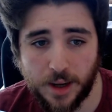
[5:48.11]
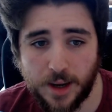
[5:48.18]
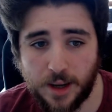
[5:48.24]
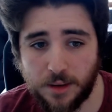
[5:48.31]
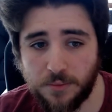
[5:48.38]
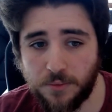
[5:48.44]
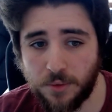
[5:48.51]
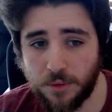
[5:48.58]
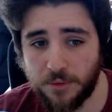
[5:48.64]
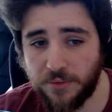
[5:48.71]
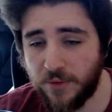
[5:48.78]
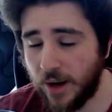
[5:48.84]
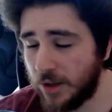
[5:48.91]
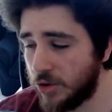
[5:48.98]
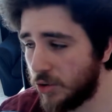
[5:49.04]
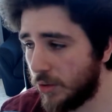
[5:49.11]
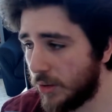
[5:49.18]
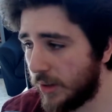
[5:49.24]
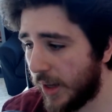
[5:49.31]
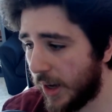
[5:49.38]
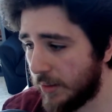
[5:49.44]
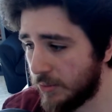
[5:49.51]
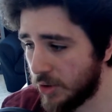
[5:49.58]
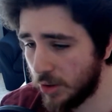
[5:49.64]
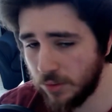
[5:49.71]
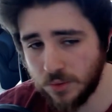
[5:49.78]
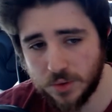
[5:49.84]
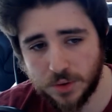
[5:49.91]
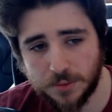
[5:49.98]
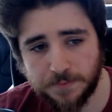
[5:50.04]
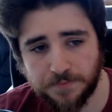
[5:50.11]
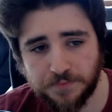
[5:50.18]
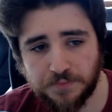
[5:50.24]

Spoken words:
and for fractional time zones.